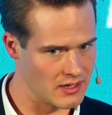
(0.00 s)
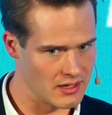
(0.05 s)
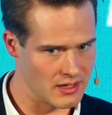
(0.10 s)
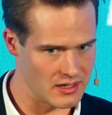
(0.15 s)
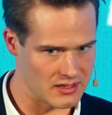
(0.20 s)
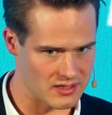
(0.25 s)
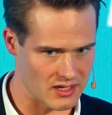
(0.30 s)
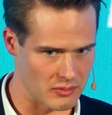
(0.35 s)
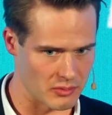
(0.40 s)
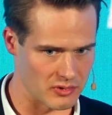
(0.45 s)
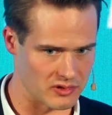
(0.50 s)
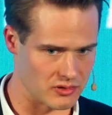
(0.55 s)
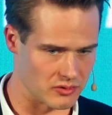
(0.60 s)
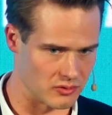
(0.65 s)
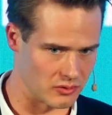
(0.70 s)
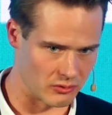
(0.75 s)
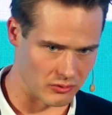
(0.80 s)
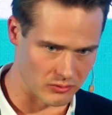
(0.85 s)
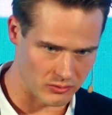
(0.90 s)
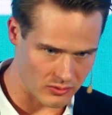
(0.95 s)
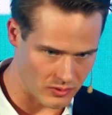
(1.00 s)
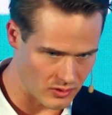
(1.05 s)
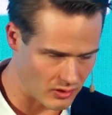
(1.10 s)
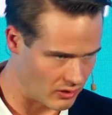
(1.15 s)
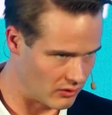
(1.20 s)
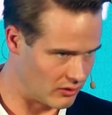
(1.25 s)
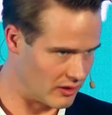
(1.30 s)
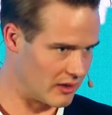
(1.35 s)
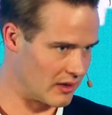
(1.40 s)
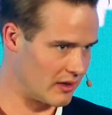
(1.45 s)
is able to not
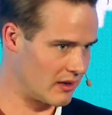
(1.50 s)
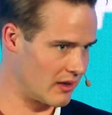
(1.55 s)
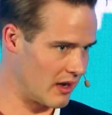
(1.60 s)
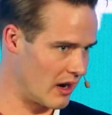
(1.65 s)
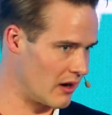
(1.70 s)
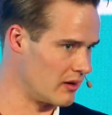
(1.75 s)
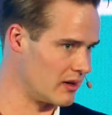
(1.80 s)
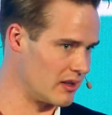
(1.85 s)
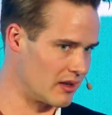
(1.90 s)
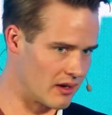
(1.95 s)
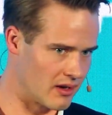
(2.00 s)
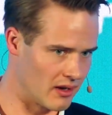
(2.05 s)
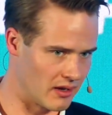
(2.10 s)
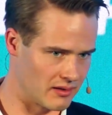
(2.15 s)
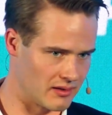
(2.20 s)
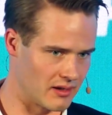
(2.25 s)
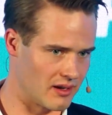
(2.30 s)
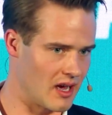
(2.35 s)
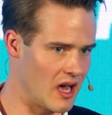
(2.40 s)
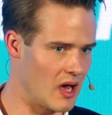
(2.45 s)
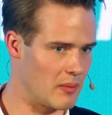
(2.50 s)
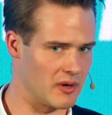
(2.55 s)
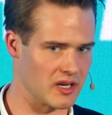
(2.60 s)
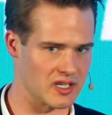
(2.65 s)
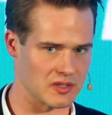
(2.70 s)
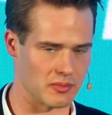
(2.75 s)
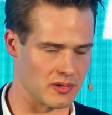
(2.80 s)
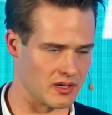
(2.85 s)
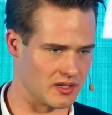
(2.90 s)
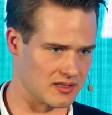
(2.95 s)
only carry the CapEx,
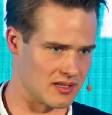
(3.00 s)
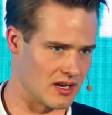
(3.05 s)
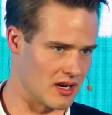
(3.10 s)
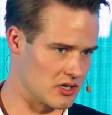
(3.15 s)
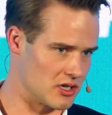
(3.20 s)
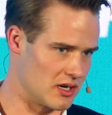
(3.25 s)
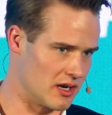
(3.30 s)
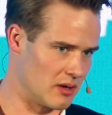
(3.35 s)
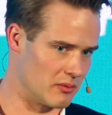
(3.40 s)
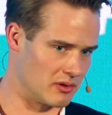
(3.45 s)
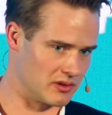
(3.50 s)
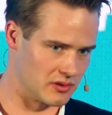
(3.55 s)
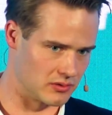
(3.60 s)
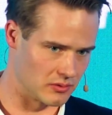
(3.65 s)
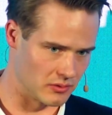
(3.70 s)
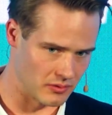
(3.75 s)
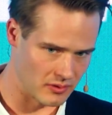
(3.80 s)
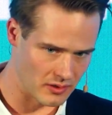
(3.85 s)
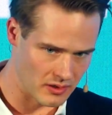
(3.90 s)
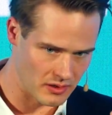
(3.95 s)
but is actually able to